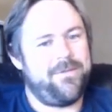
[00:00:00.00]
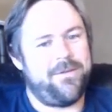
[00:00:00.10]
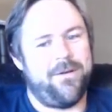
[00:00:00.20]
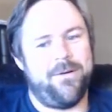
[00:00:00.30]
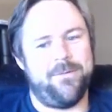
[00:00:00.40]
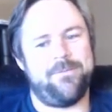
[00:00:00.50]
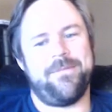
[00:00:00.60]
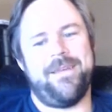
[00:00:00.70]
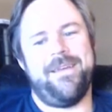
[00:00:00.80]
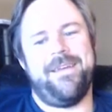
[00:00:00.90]
so,
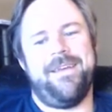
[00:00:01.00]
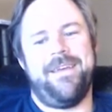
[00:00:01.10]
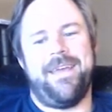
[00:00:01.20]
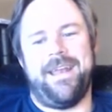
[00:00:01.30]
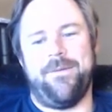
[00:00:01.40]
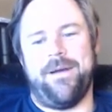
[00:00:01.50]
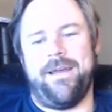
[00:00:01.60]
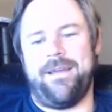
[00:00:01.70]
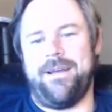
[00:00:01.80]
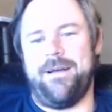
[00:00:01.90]

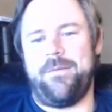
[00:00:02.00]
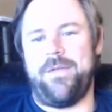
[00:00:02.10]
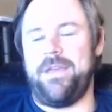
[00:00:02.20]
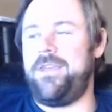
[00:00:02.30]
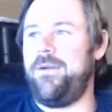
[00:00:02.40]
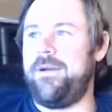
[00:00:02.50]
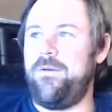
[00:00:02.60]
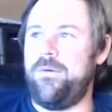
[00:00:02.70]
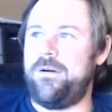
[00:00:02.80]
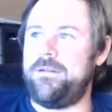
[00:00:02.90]
anyway, uh, thank you
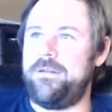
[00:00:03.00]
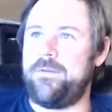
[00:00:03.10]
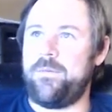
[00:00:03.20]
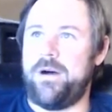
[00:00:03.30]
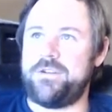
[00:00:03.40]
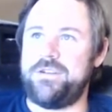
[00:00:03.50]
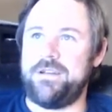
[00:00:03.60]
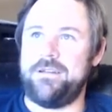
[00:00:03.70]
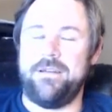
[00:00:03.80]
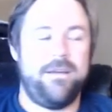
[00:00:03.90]
everyone for
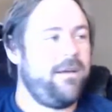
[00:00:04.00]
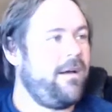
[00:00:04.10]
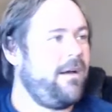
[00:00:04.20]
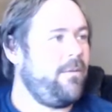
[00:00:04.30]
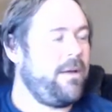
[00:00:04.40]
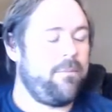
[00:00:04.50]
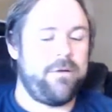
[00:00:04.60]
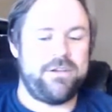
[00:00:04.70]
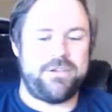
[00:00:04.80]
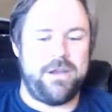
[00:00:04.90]
watching. Uh, we
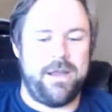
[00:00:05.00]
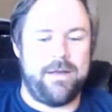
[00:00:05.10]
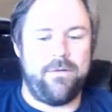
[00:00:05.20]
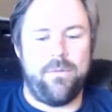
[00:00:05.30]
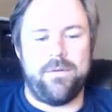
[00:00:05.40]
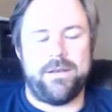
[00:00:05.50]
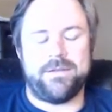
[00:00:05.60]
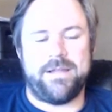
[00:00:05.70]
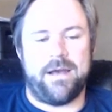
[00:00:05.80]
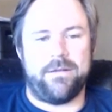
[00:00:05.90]
appreciate everyone that has
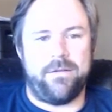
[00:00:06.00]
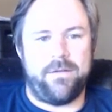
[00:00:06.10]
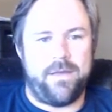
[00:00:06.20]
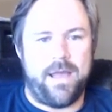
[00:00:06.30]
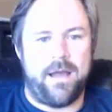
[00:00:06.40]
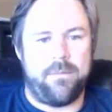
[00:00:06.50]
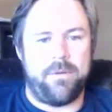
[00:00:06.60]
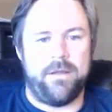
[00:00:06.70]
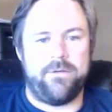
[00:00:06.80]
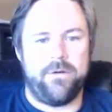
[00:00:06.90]
downloaded the app
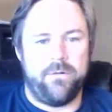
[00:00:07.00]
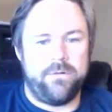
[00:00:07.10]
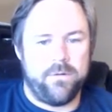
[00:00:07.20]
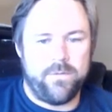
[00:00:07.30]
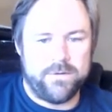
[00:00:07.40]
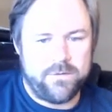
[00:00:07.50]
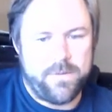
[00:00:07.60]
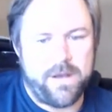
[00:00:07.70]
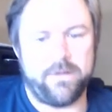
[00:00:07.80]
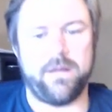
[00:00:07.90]
and told your friends about
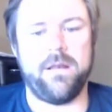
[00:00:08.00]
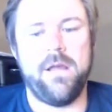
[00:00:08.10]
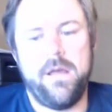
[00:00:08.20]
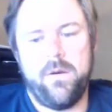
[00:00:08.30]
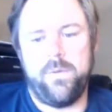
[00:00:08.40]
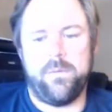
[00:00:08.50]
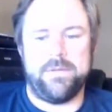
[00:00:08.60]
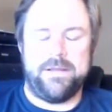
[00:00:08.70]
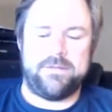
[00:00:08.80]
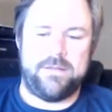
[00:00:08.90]
it. We
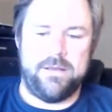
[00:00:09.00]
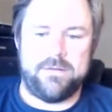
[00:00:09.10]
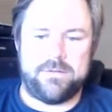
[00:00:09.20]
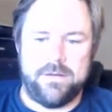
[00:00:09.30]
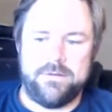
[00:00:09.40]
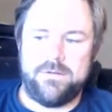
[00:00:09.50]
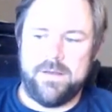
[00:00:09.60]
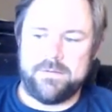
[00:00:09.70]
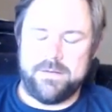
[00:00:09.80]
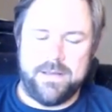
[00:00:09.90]
released this in
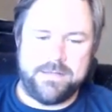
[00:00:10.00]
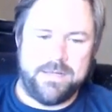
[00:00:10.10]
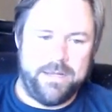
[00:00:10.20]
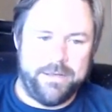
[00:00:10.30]
2018